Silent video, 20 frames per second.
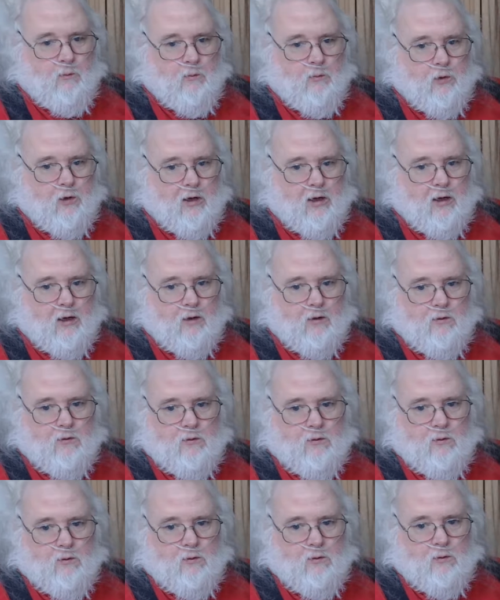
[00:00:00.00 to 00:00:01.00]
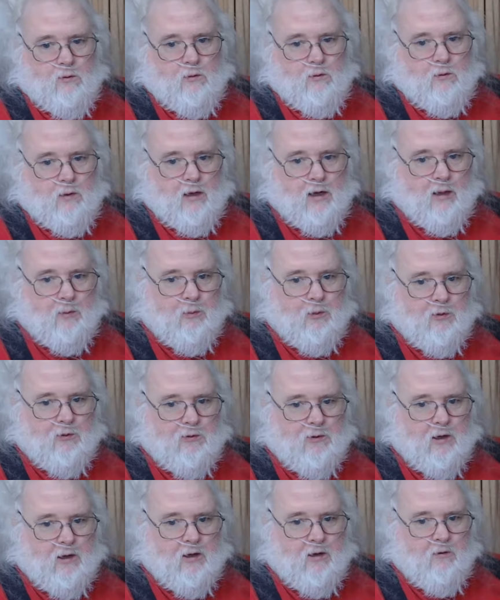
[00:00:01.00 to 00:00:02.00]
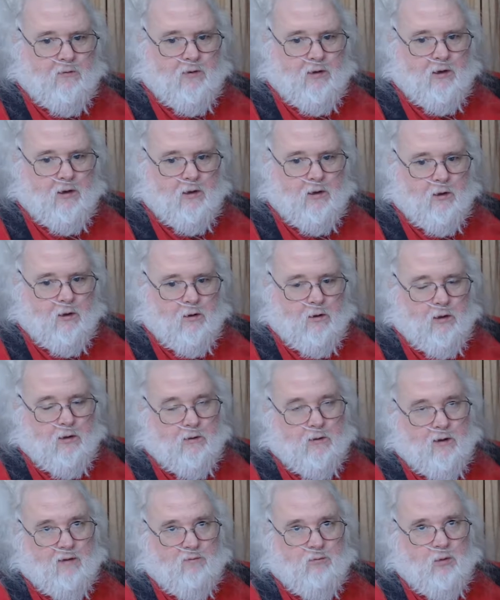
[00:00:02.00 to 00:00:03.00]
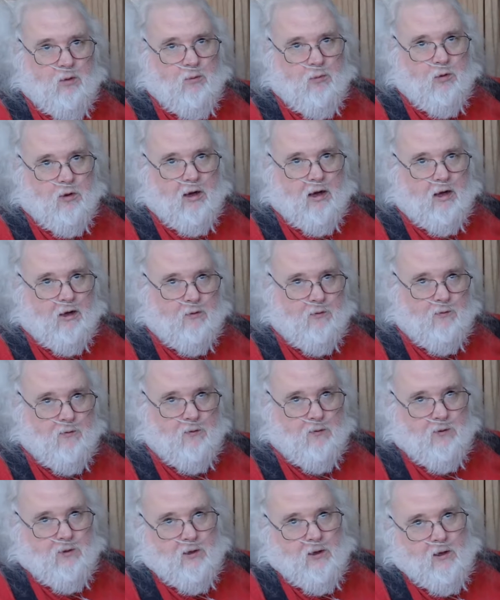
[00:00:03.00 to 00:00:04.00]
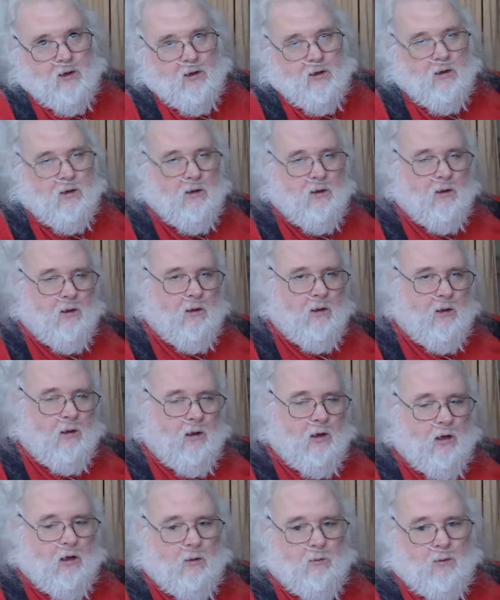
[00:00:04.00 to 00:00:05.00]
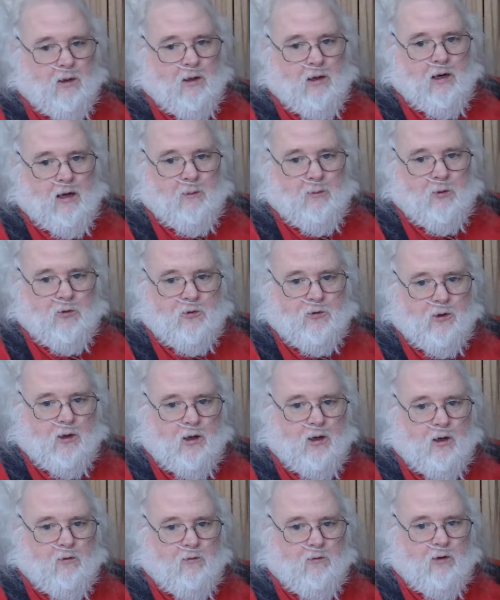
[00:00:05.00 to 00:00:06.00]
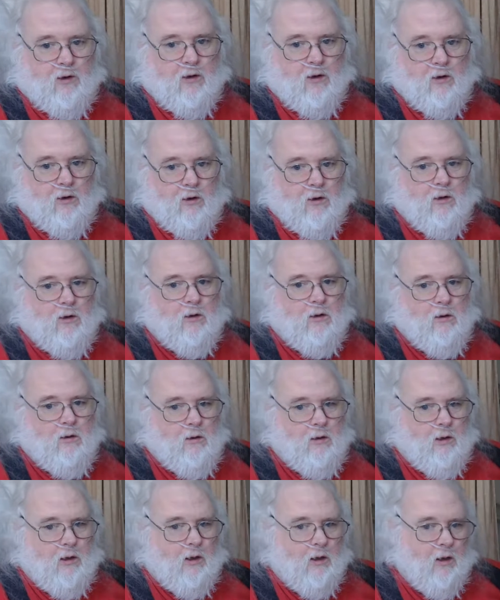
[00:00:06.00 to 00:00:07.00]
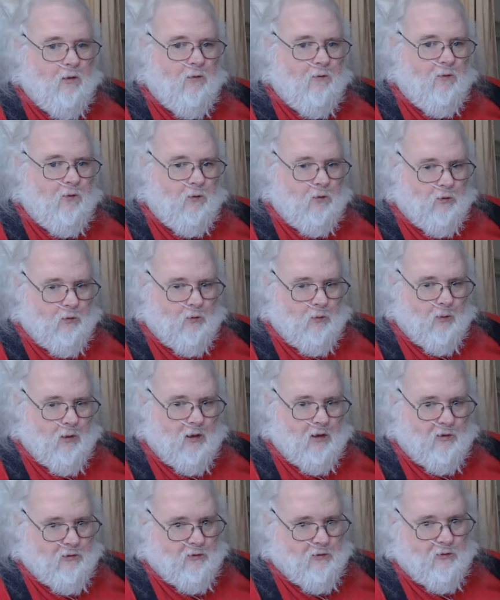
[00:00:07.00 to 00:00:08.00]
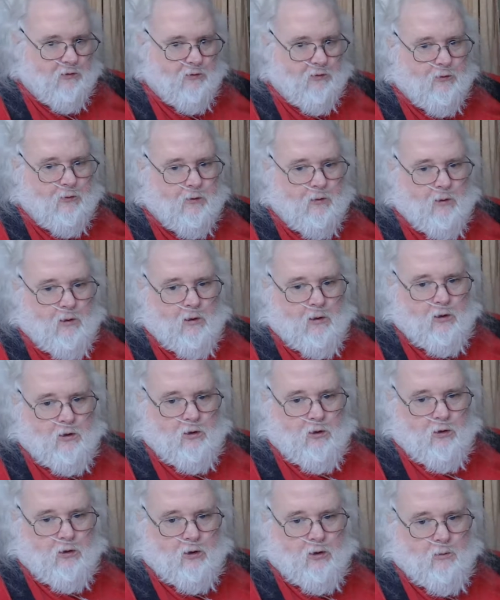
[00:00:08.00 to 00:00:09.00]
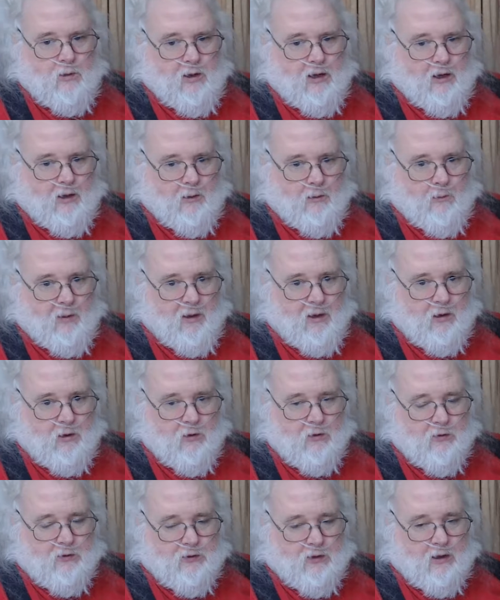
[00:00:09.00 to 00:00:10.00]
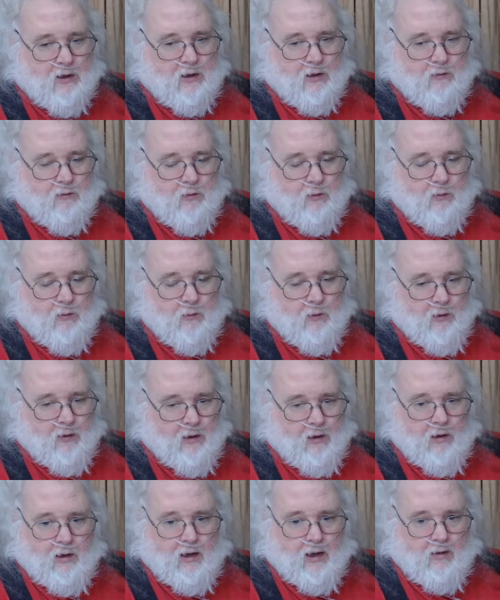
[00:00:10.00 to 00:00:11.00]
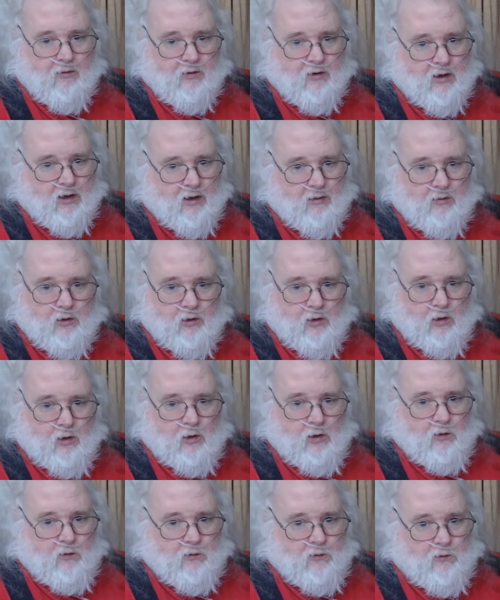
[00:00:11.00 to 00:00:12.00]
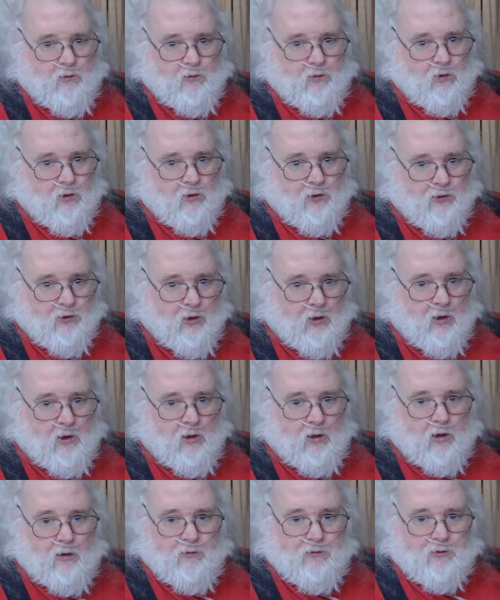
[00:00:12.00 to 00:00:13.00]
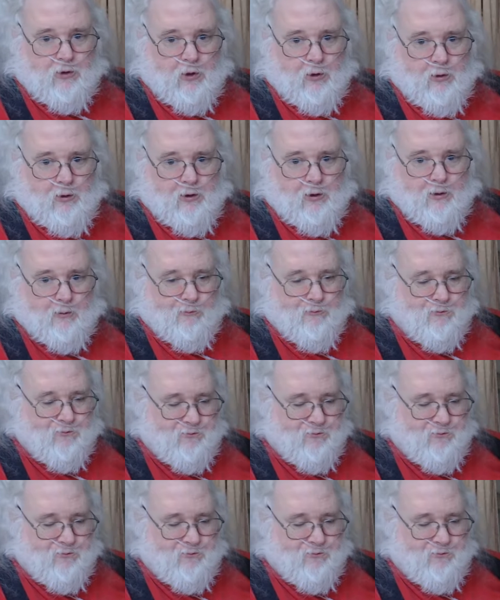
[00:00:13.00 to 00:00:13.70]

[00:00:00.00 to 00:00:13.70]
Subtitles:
Bragg's apple cider vinegar. It doesn't have to be Bragg's per se, but apple cider vinegar and a few spices. You could make pickles out of them without having to have it full of sodium.